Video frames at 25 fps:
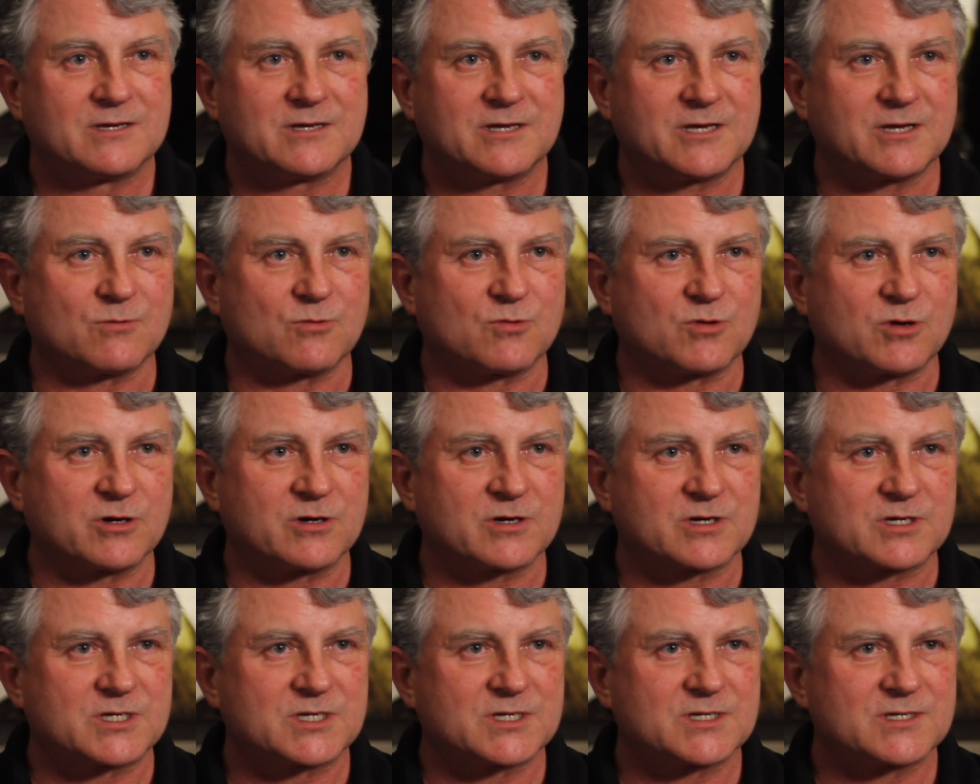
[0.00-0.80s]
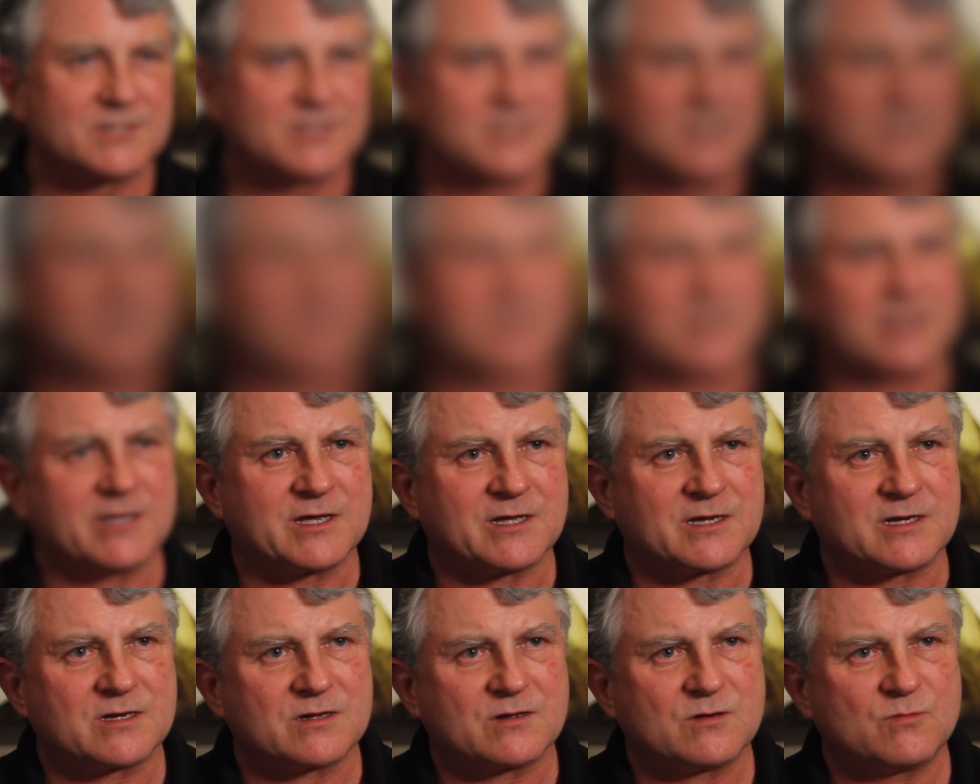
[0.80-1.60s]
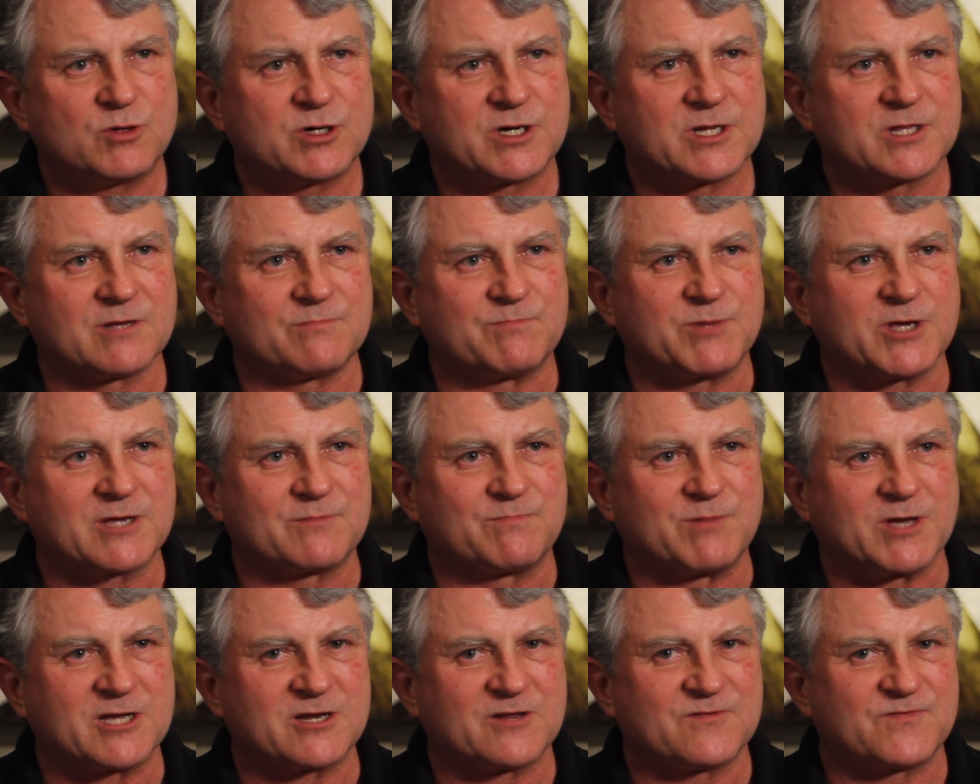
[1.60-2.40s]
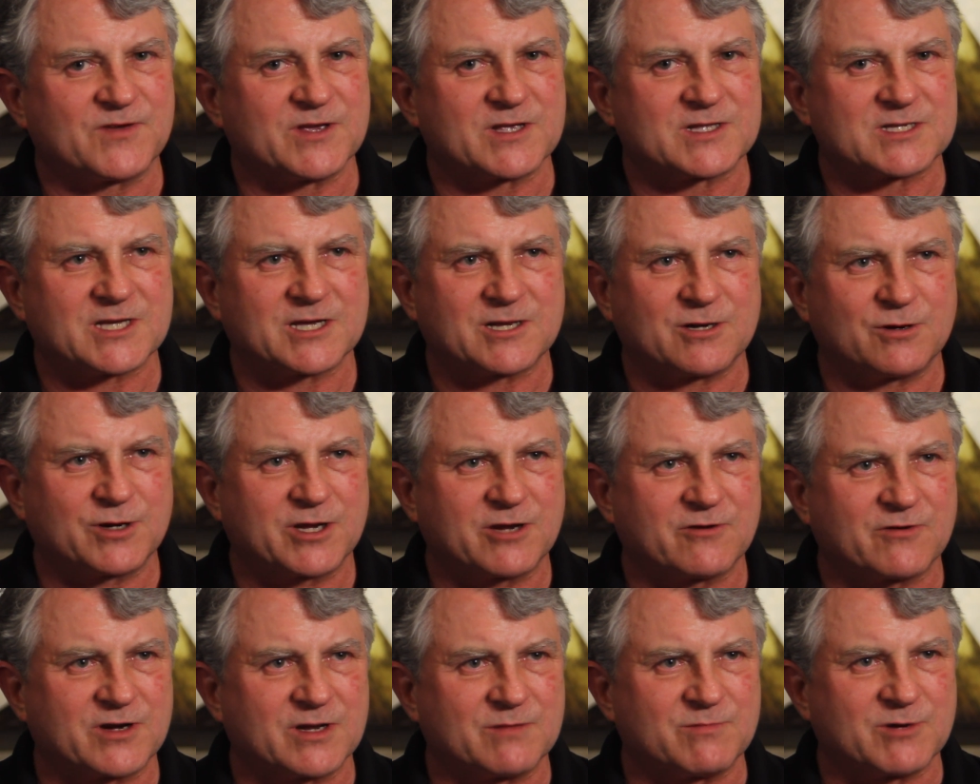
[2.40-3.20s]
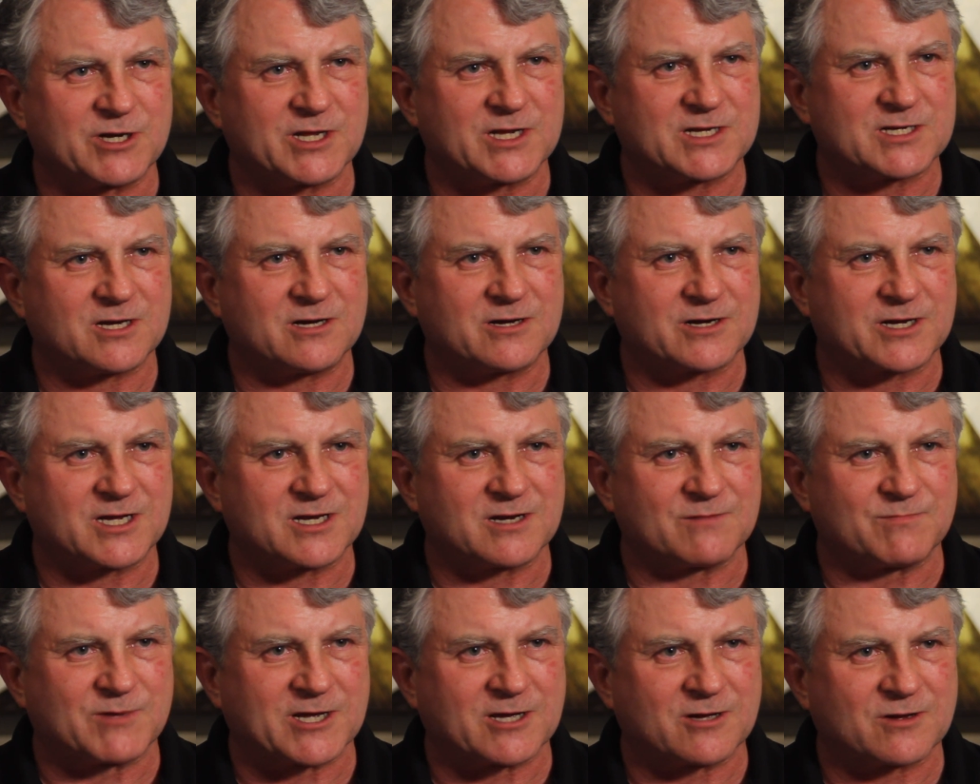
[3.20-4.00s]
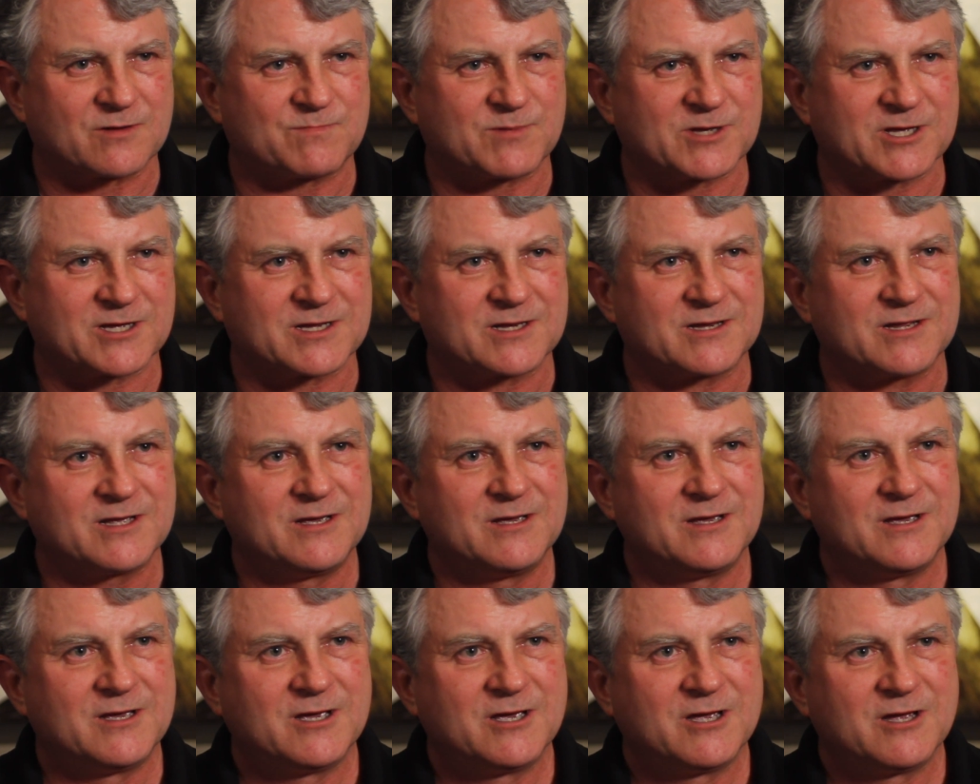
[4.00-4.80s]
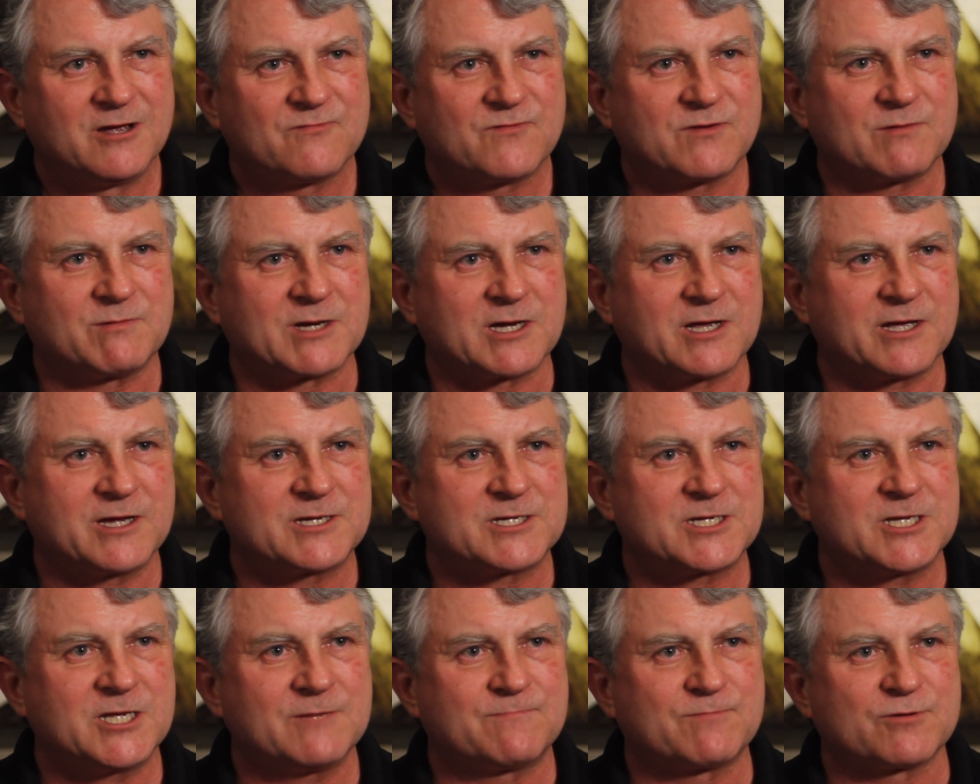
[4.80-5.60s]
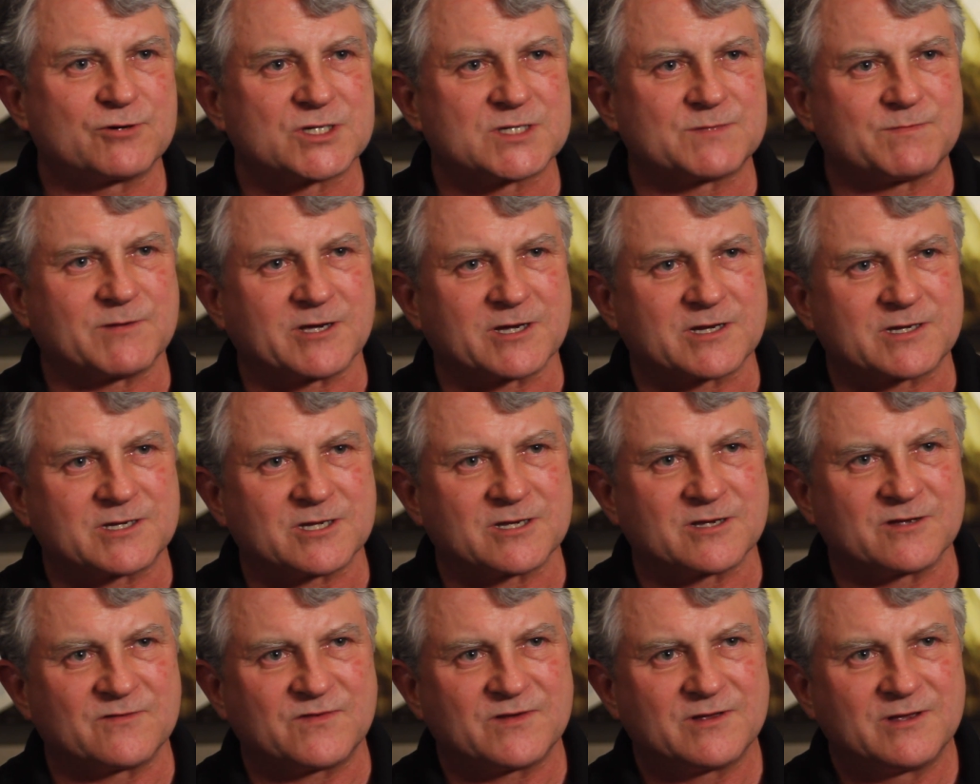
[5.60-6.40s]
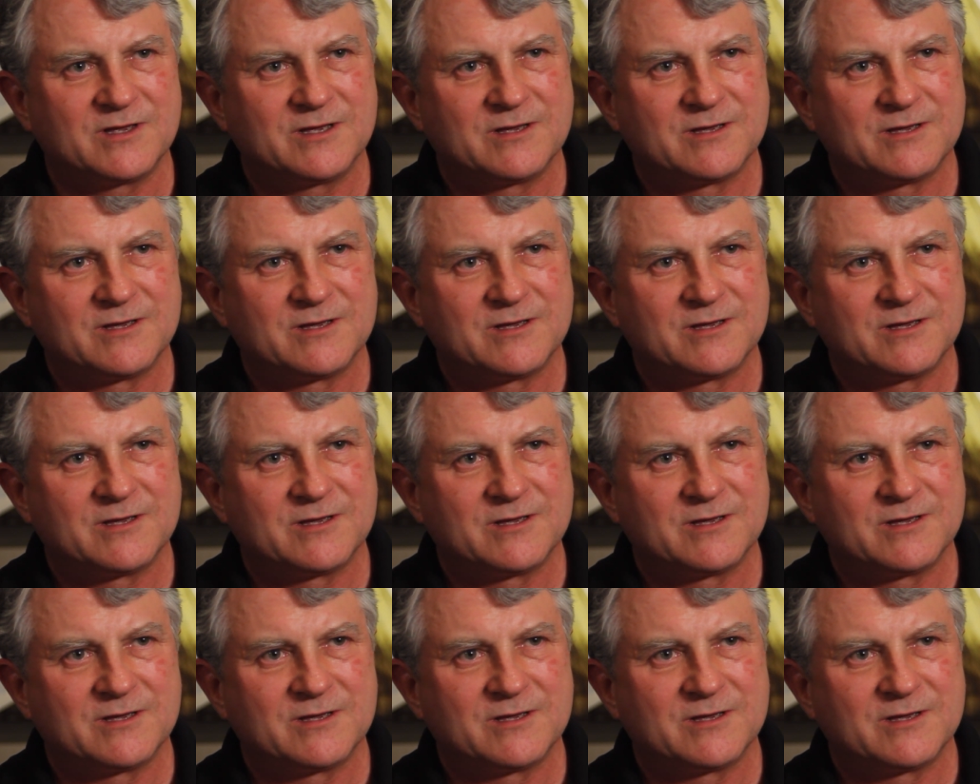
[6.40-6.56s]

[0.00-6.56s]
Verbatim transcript: that worked, and one of the big benefits I don't hear anybody talking about, but from an IT perspective,